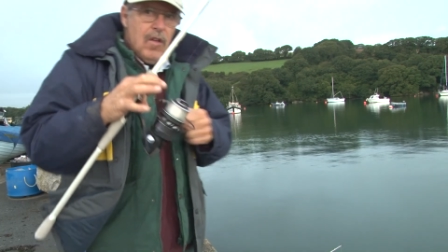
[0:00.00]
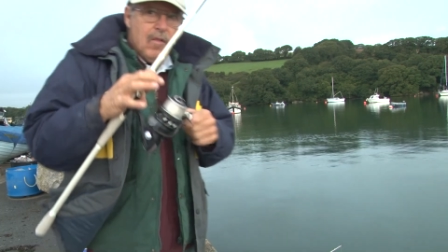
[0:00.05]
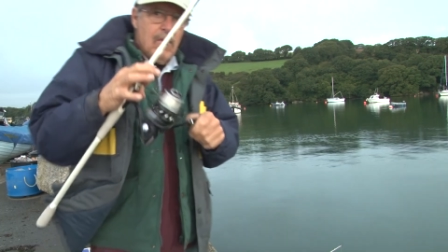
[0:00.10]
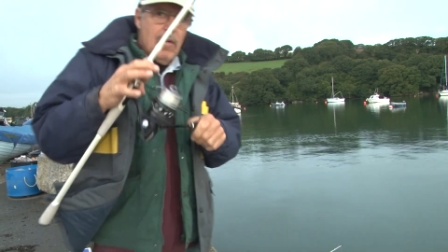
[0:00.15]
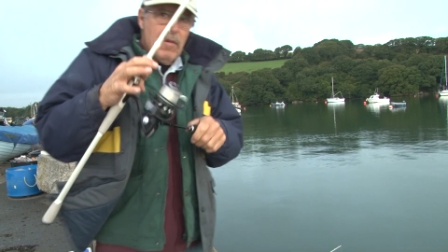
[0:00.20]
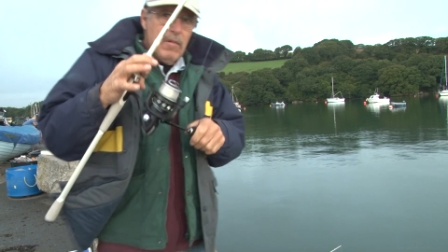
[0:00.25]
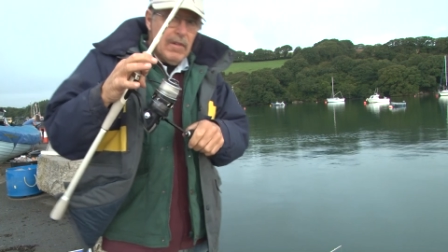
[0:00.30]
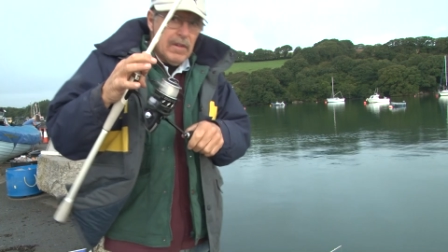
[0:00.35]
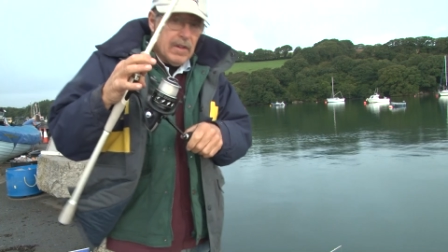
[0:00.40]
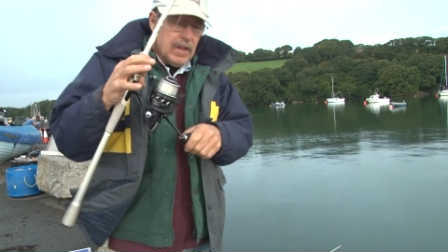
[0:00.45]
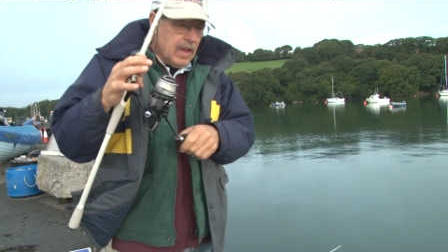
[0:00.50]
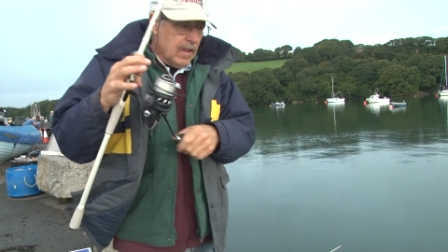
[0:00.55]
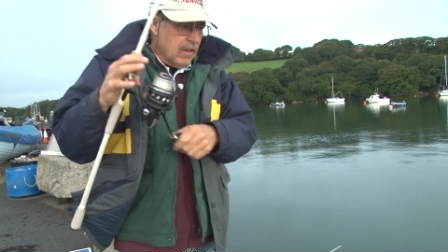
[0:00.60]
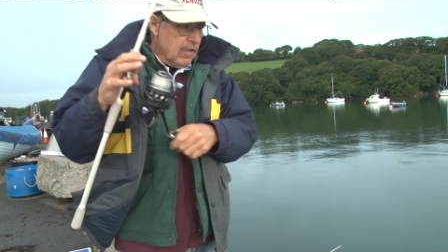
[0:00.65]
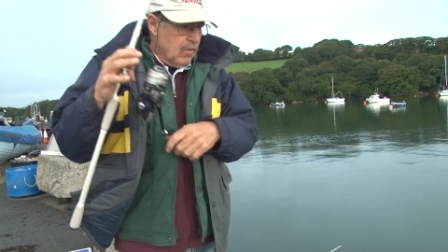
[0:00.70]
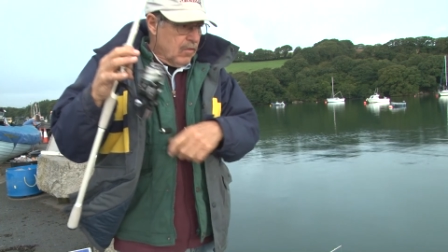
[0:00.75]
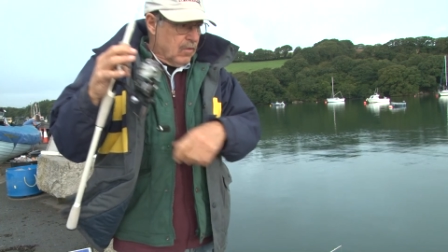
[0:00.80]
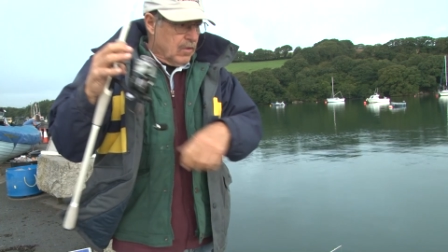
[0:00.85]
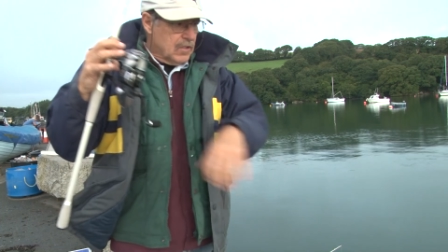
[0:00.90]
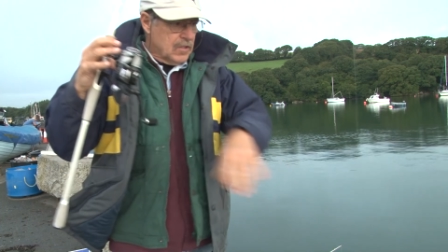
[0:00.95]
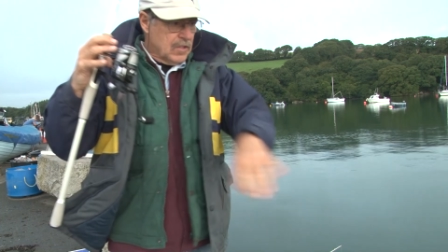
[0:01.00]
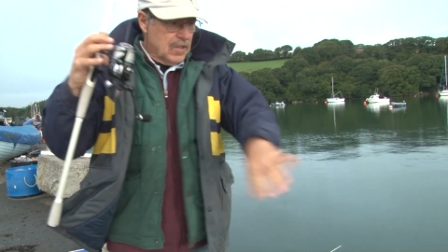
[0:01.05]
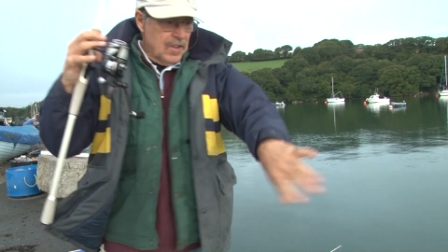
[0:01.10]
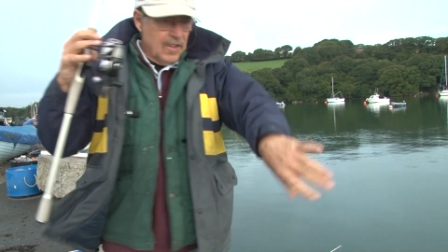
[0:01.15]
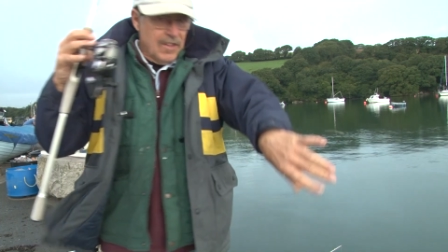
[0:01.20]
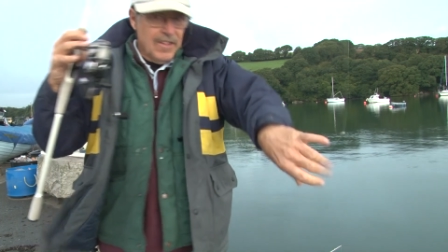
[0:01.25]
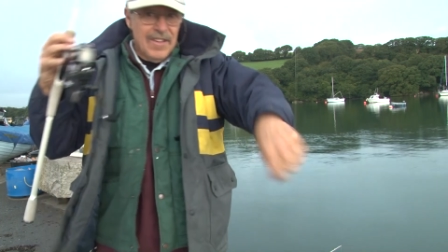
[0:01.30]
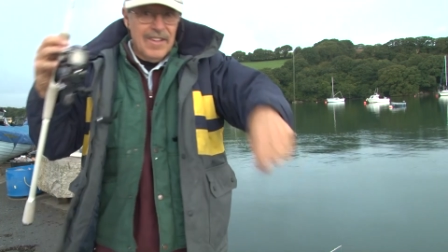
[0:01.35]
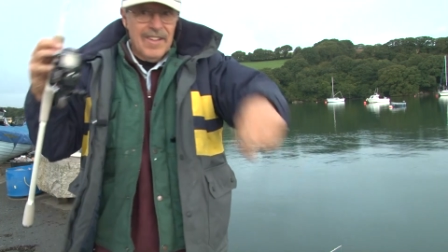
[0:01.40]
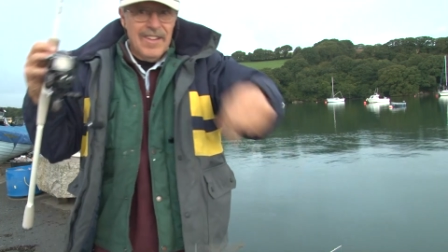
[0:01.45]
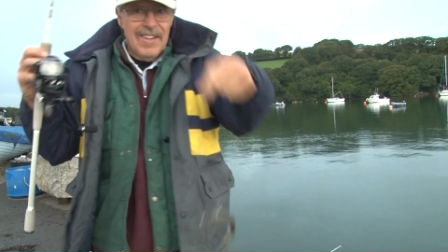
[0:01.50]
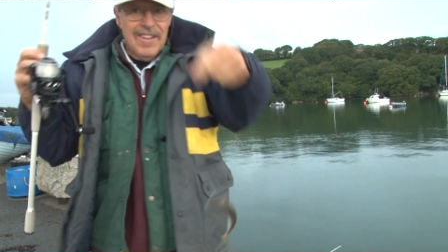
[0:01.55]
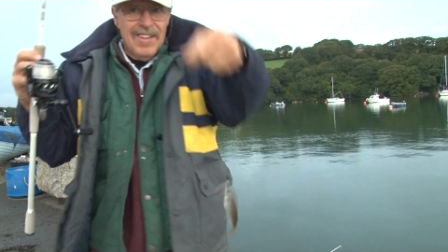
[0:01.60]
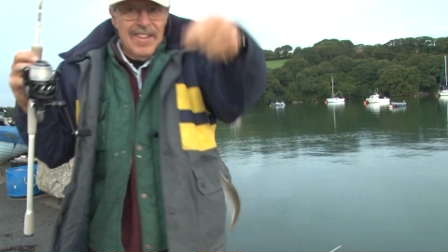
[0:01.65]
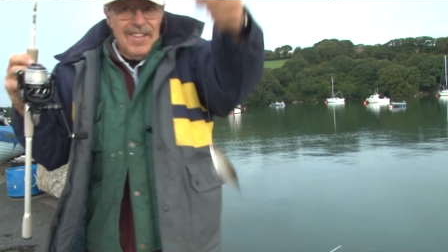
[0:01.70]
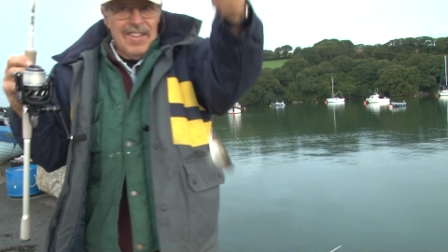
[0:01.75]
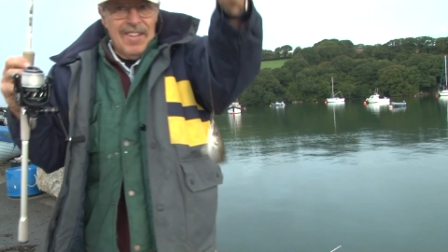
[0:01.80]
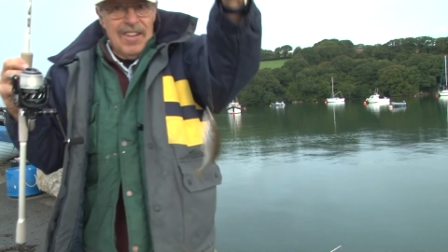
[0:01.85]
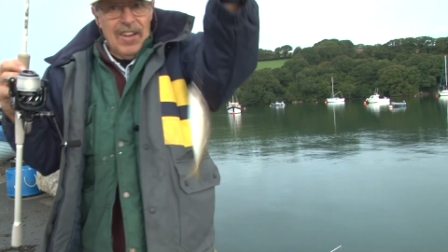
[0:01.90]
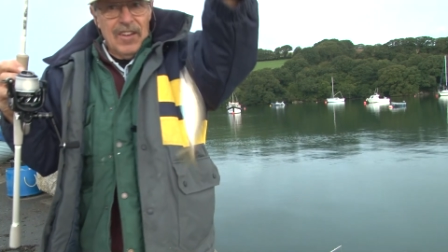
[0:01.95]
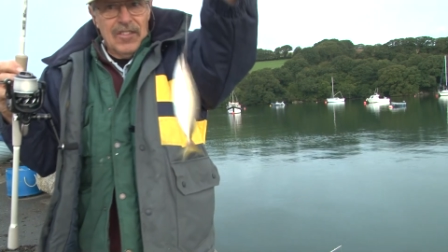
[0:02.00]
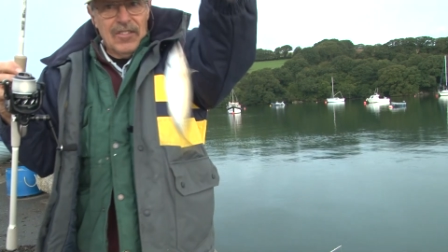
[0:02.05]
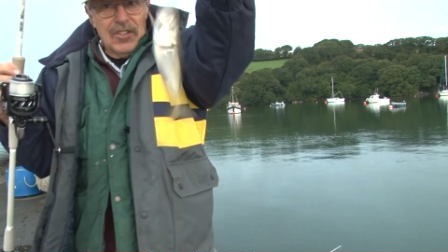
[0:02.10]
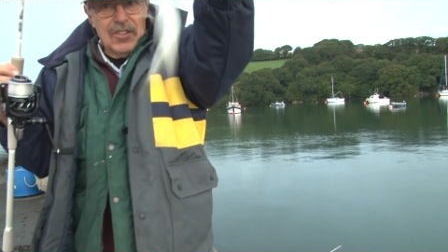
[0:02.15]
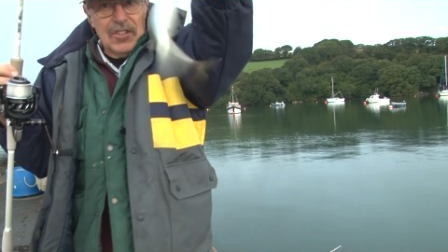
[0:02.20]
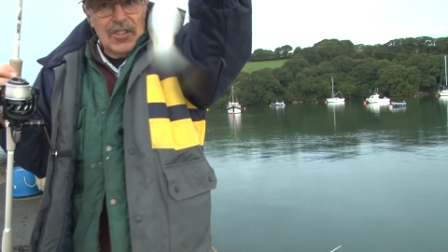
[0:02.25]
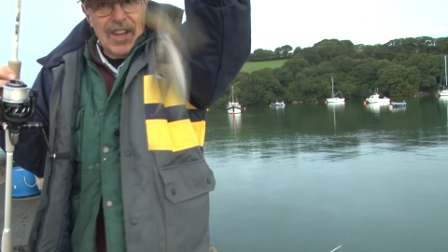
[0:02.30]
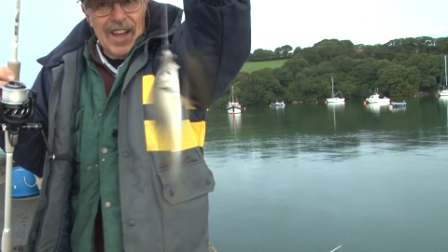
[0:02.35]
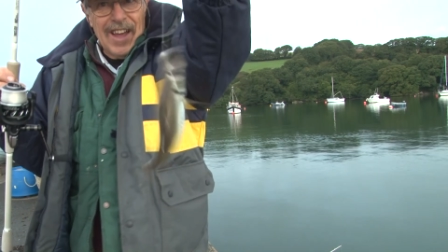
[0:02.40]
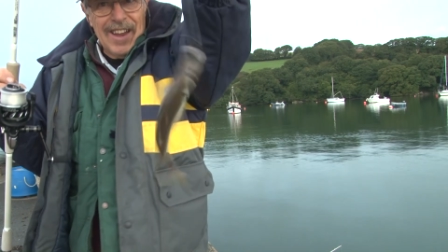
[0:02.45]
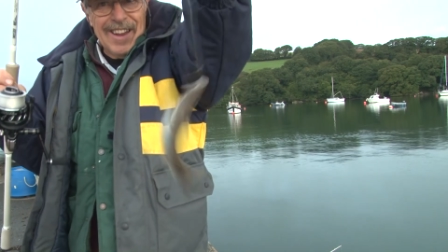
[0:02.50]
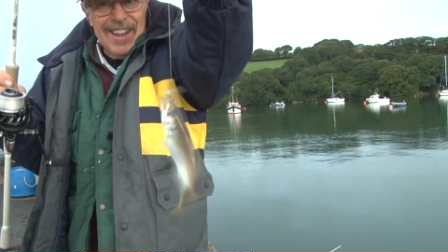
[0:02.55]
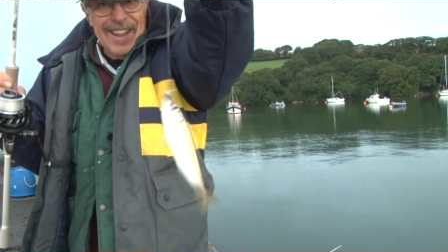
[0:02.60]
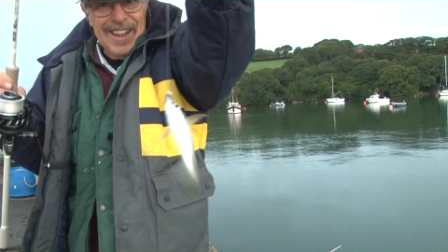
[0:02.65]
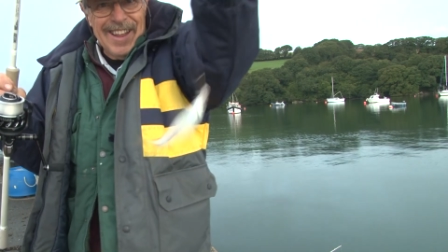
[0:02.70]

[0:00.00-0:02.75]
Well, we're in again, guys. There's the scad.